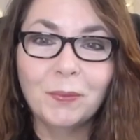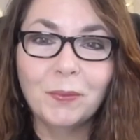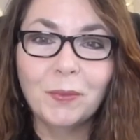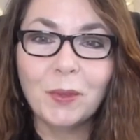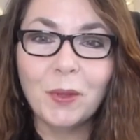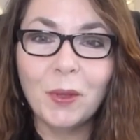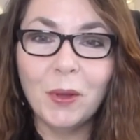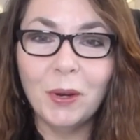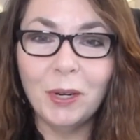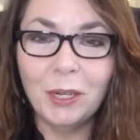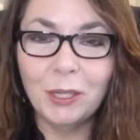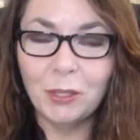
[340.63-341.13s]

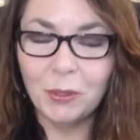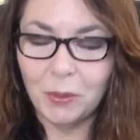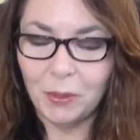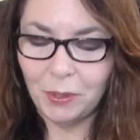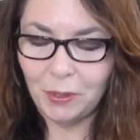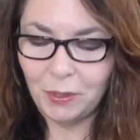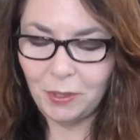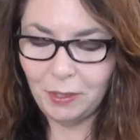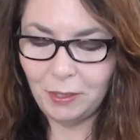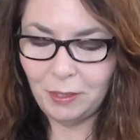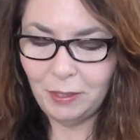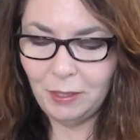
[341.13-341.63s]
All right,
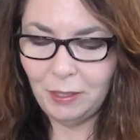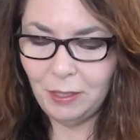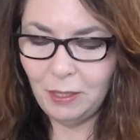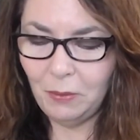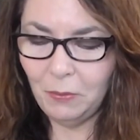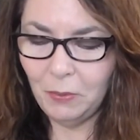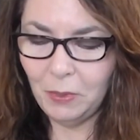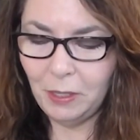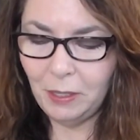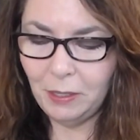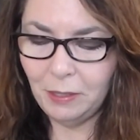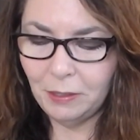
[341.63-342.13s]
Taurus, let's see
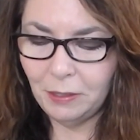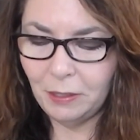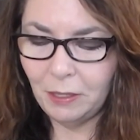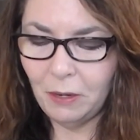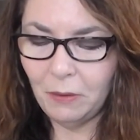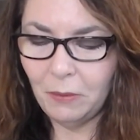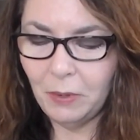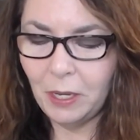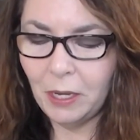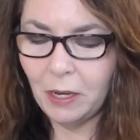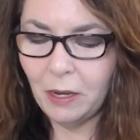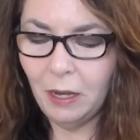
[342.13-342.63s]
what is
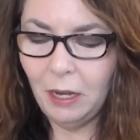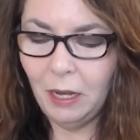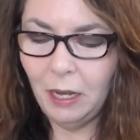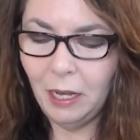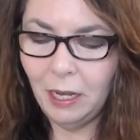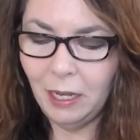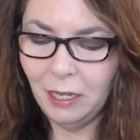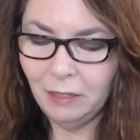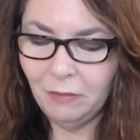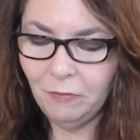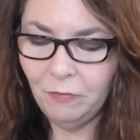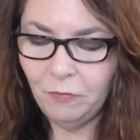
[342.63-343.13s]
going
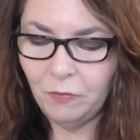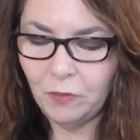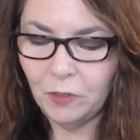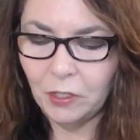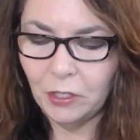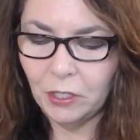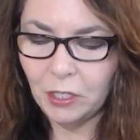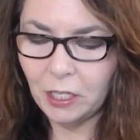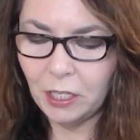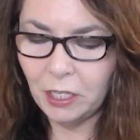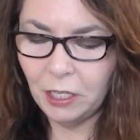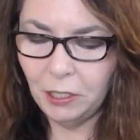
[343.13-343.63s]
on for
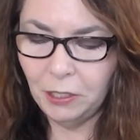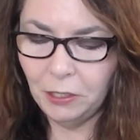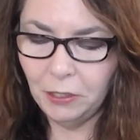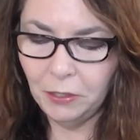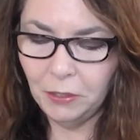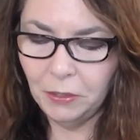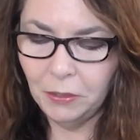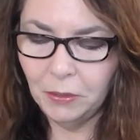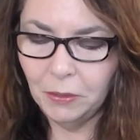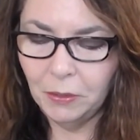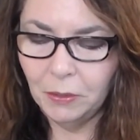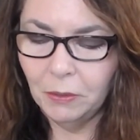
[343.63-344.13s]

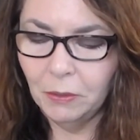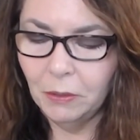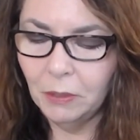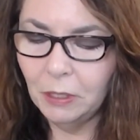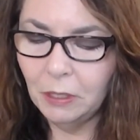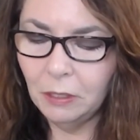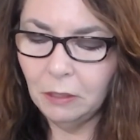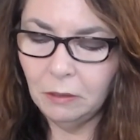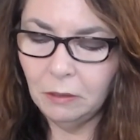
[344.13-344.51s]
you